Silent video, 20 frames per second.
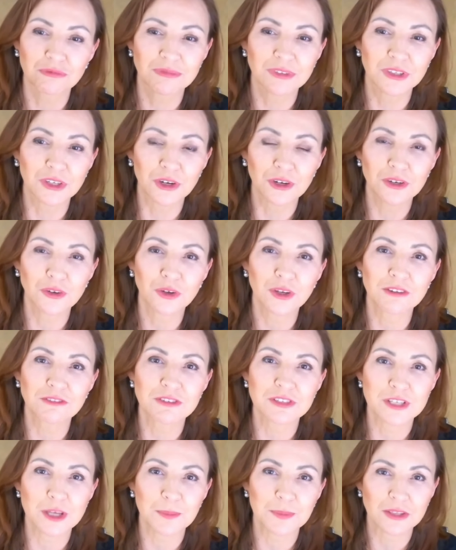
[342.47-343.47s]
looking
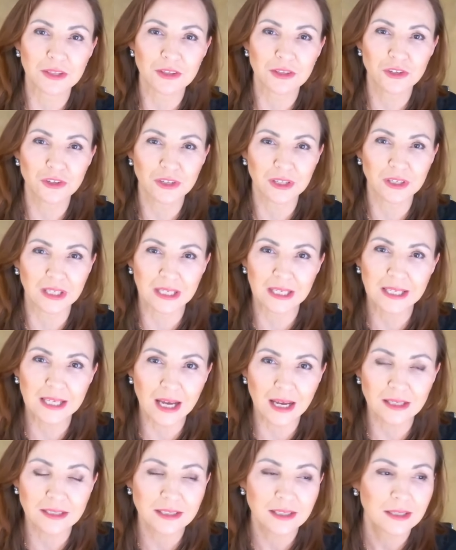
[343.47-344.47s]
for something that you can
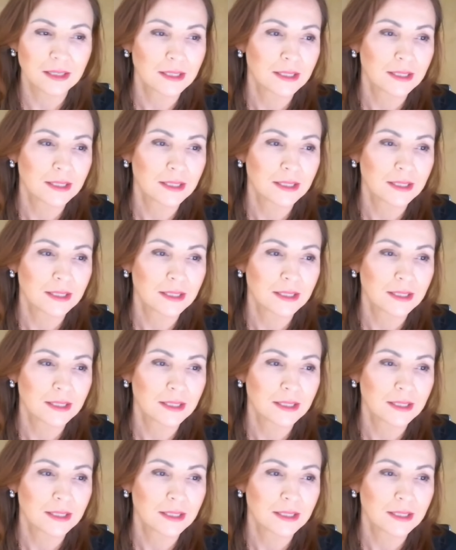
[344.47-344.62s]
gut?